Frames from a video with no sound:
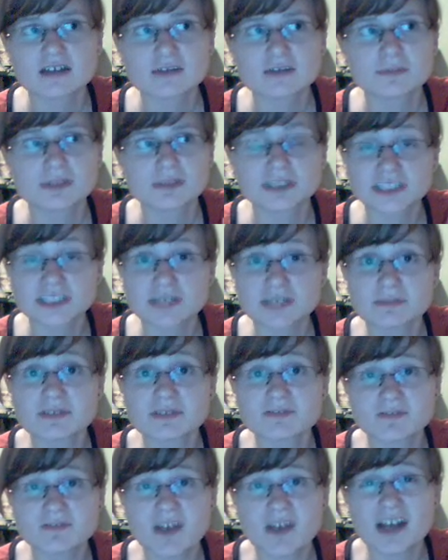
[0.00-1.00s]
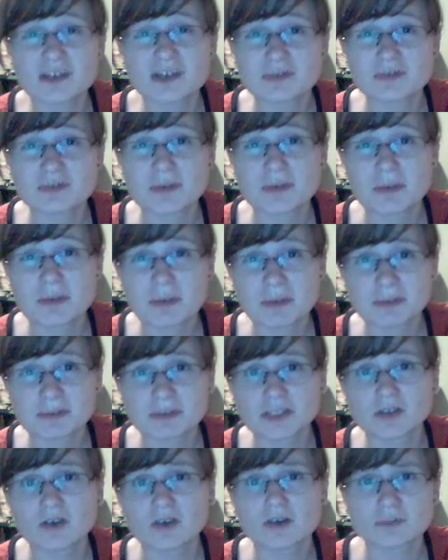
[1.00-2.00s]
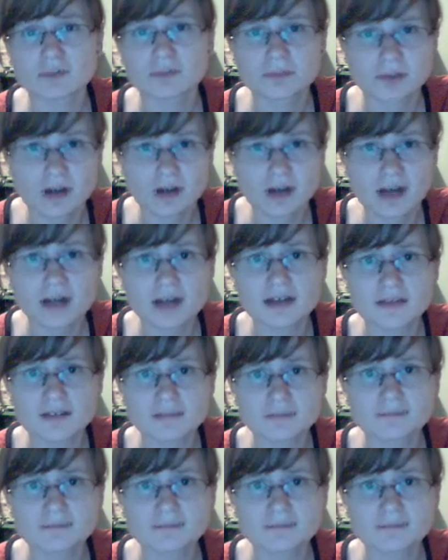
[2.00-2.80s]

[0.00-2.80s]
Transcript: because I'd been fighting with my mum a lot prior,